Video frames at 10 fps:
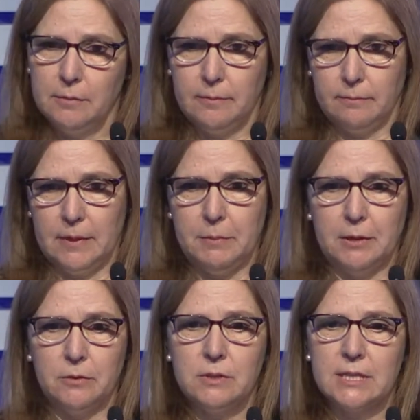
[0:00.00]

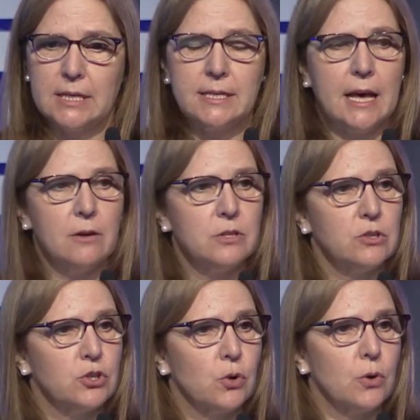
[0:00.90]
maybe
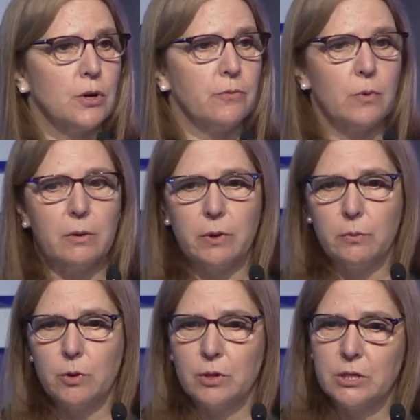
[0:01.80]
6,000 short of where we
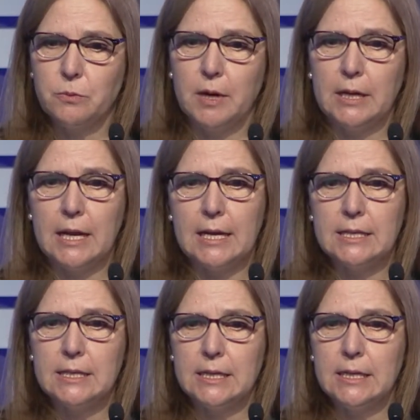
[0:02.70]
were in
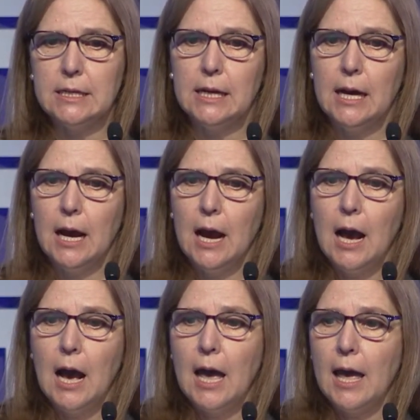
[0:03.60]
2019.
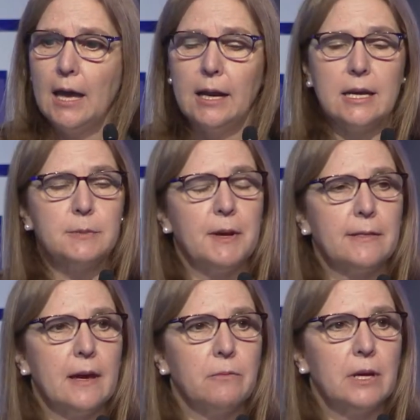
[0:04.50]
And I
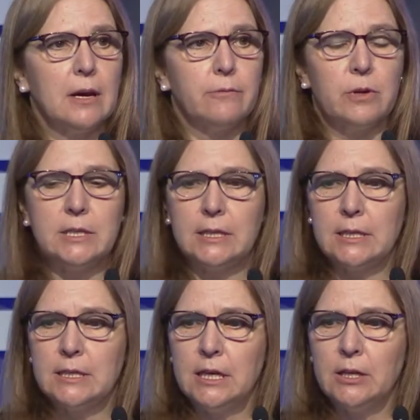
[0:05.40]
expect that recovery to
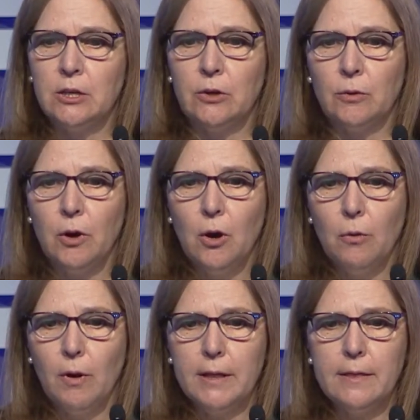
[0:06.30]
continue.
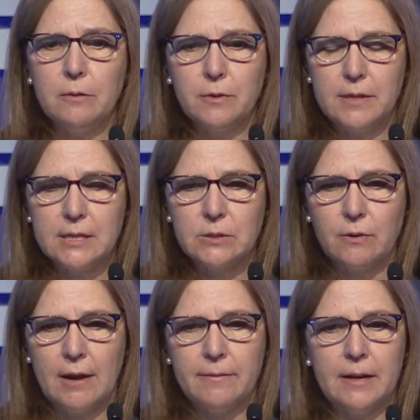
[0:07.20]
One thing with this
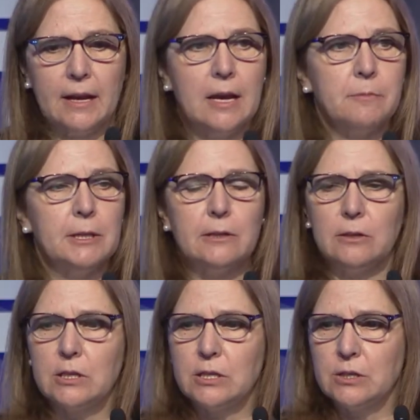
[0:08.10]
graph that I am a
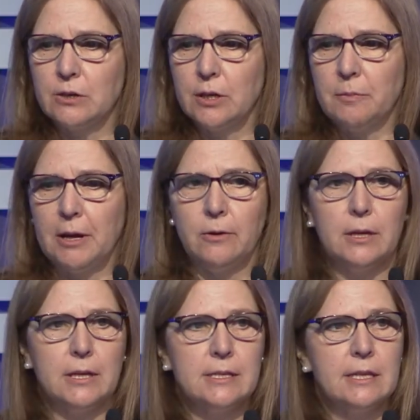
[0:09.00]
little concerned
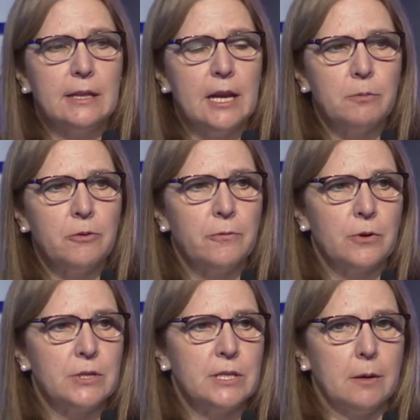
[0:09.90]
about is the labor
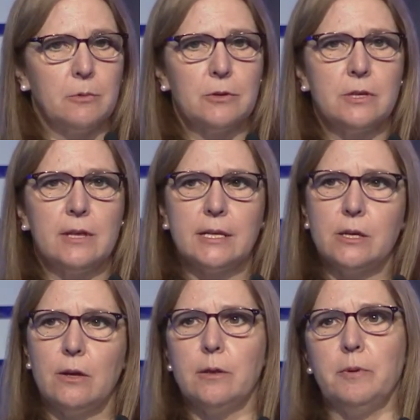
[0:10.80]
force number. So that's
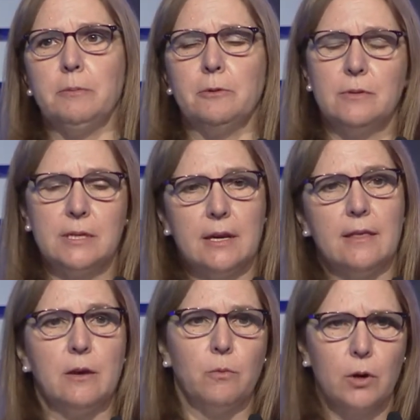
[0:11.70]
all the people who say
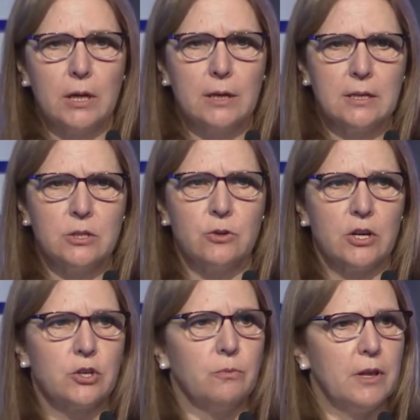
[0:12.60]
they work in
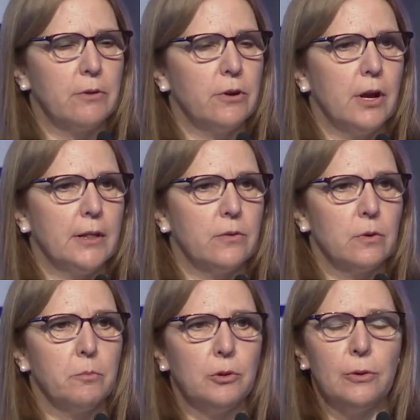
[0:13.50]
construction, whether or not they're
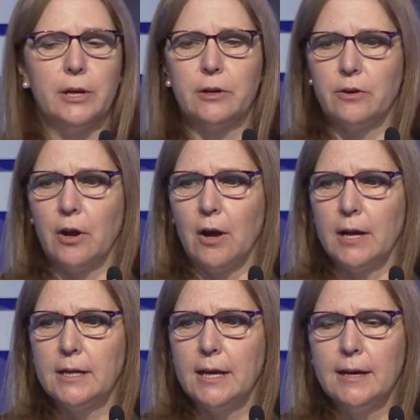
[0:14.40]
employed or
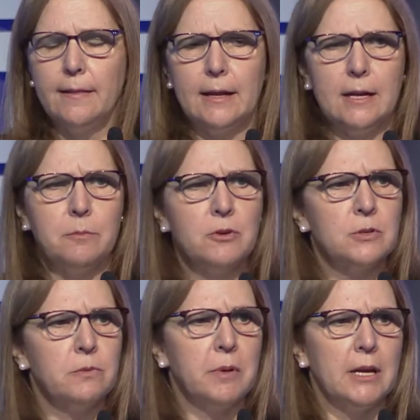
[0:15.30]
not. That number has
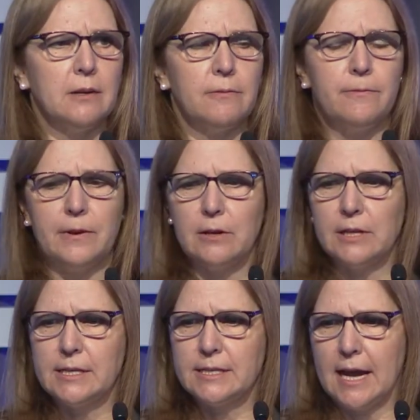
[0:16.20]
remained
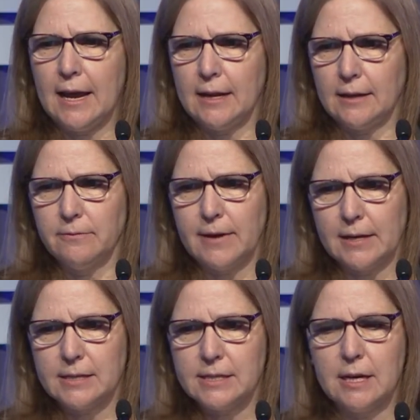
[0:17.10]
fairly static. In
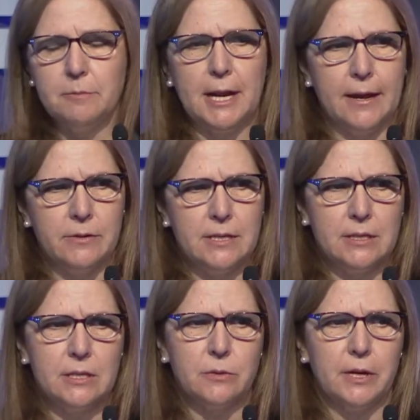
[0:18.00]
fact, it's come down
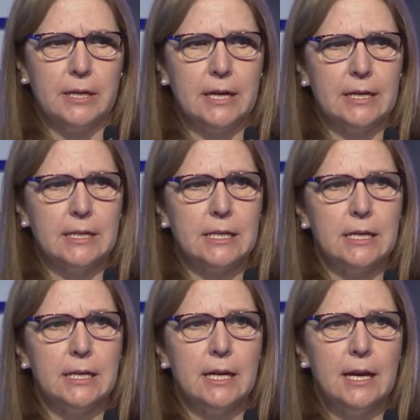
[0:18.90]
since
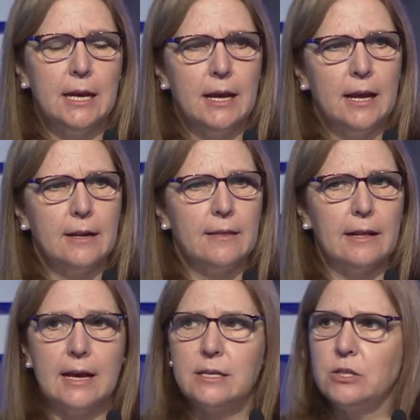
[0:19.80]
2019, and in the
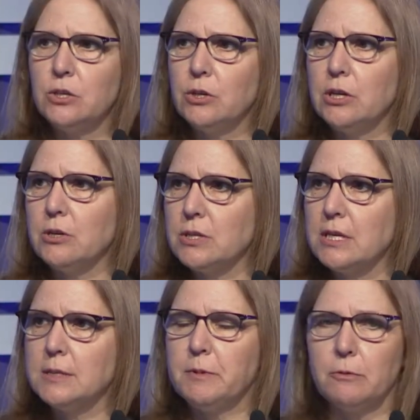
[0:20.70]
last two years,
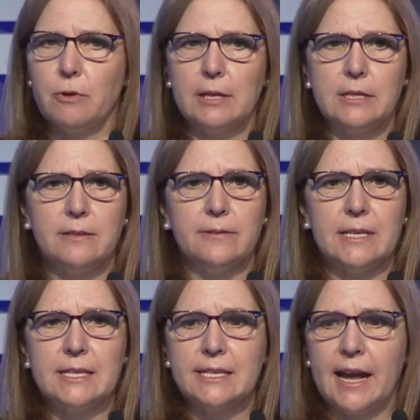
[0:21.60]
it's been
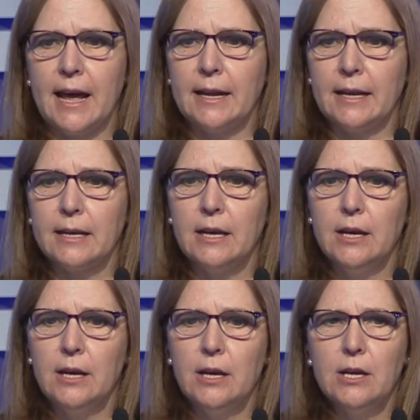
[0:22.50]
relatively static.
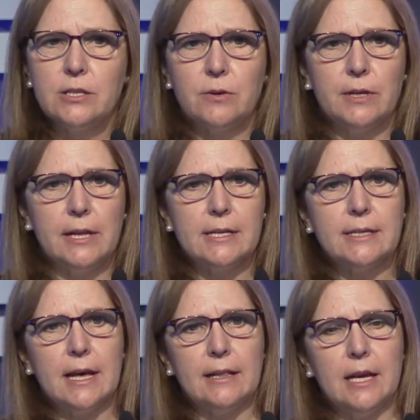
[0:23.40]
So unless
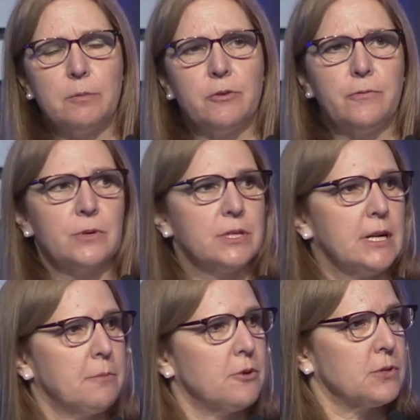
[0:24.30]
that labor force
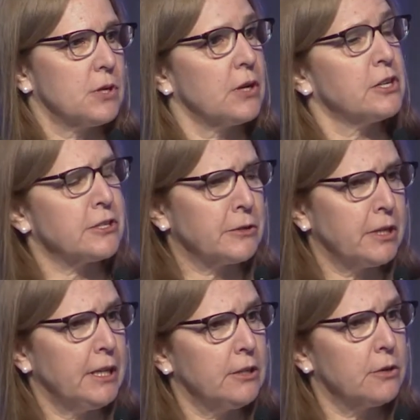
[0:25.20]
number is going to
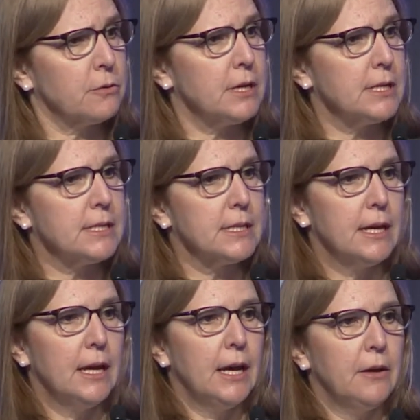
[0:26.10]
increase,
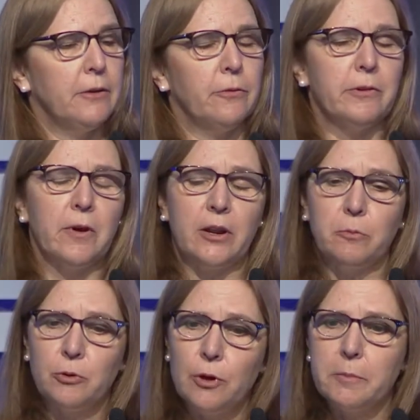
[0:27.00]
if we've got
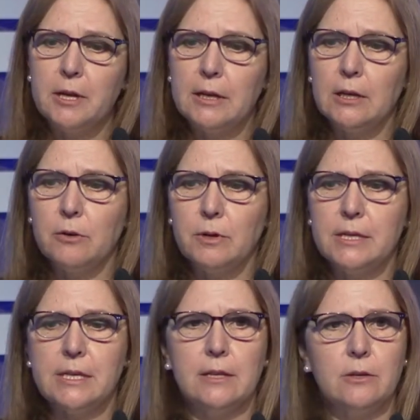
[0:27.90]
employment
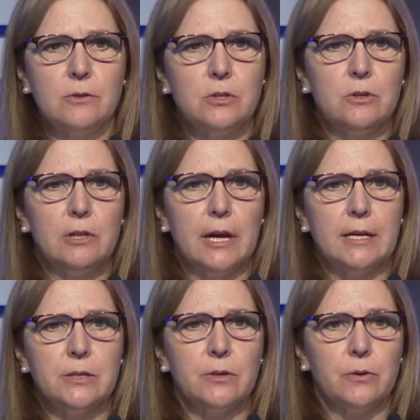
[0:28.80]
increasing, those two
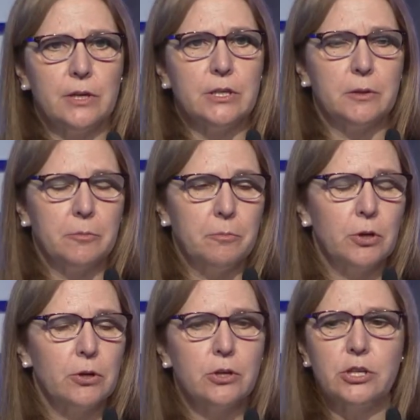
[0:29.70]
lines are going to
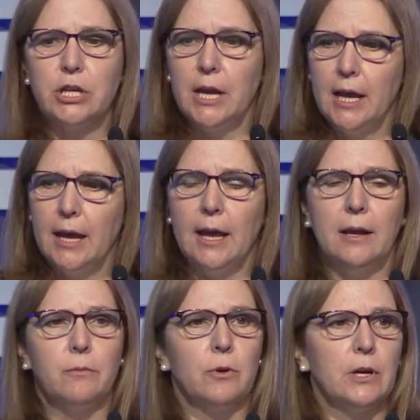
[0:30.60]
merge
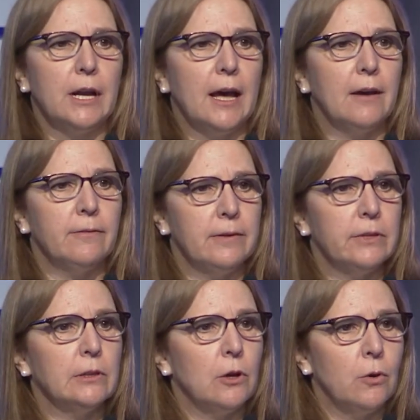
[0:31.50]
and we're gonna have
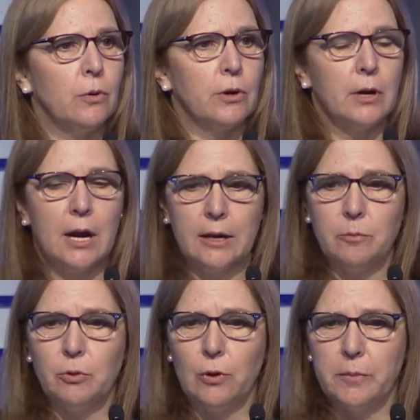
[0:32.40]
even lower
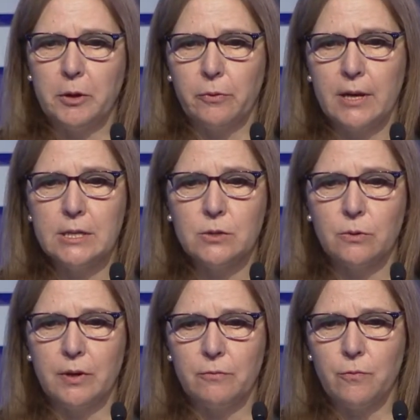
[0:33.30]
unemployment rates
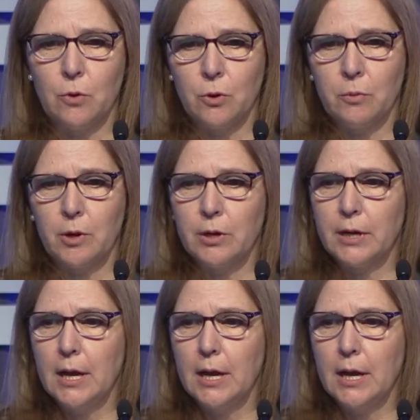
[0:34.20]
going forward.